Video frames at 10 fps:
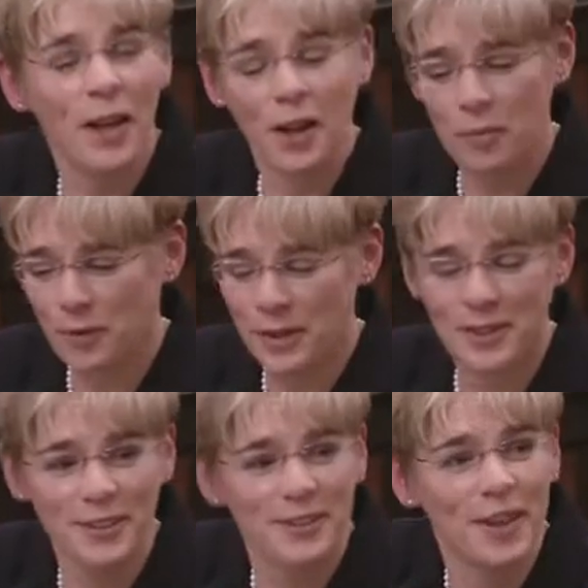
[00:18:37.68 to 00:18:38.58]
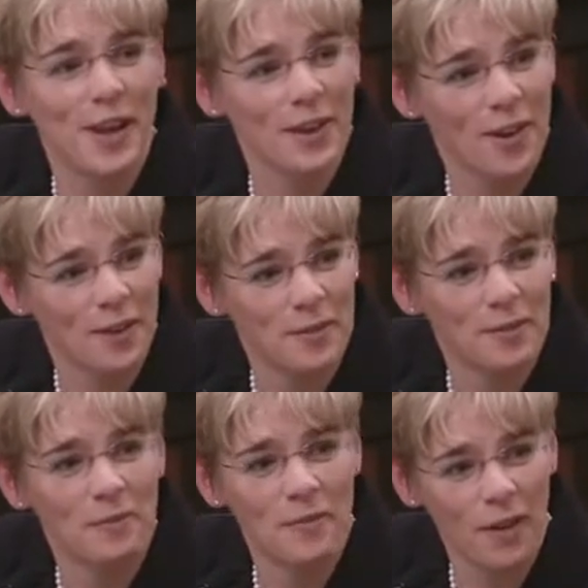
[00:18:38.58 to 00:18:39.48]
Yeah, I got a pretty clear line
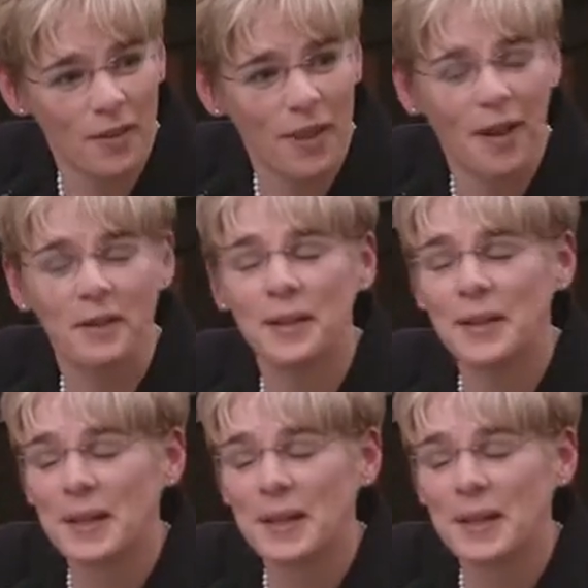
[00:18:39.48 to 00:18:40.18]
on that.